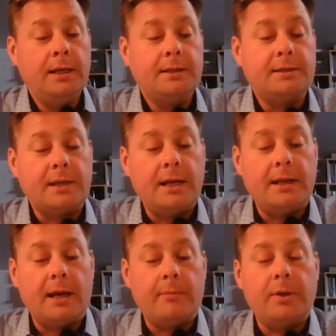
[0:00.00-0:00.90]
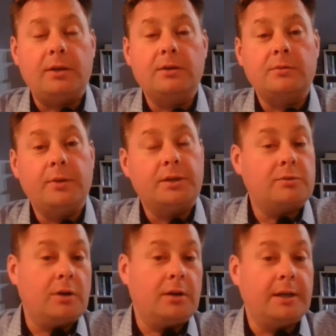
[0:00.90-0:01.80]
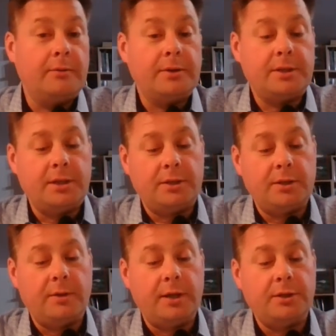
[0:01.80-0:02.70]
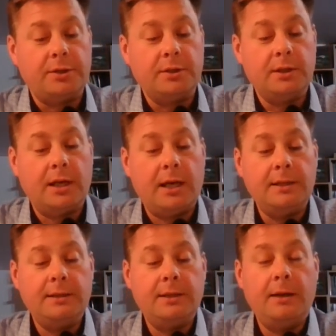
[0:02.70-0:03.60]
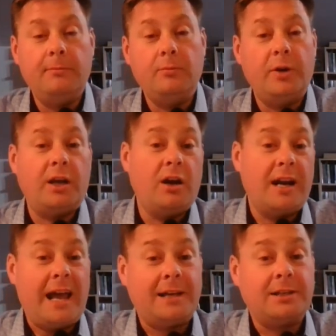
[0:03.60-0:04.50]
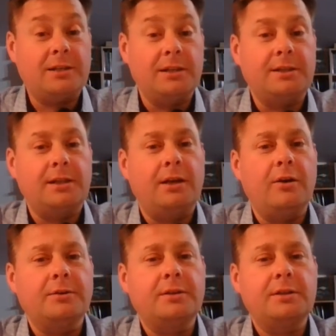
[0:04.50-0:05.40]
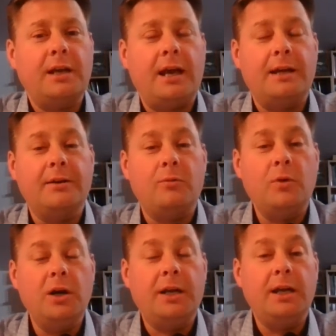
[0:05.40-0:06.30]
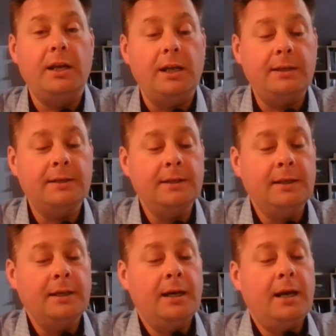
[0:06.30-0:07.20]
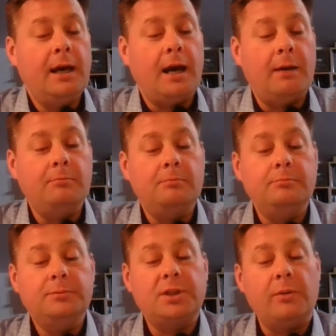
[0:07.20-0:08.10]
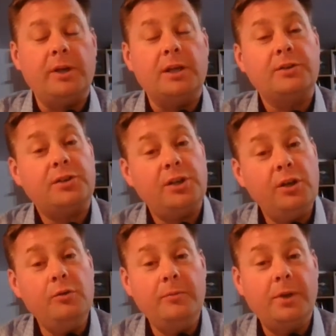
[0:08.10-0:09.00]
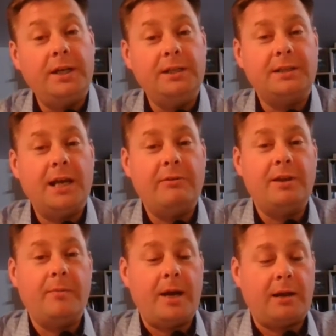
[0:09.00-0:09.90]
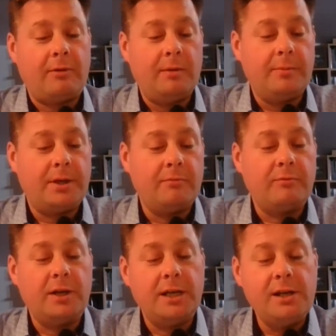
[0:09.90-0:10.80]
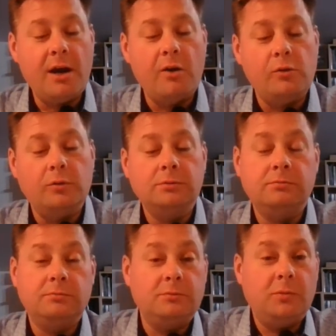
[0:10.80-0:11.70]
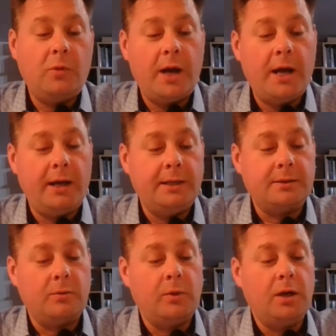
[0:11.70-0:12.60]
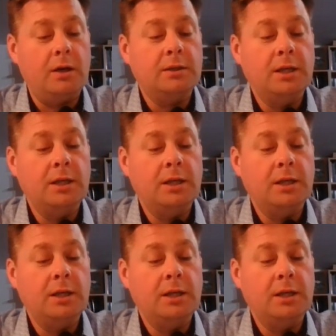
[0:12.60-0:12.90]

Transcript: say that because we're struggling with a situation and we can't actually see God's hand at work in it? So we assume that he's there in the background, but don't really know where he's at work.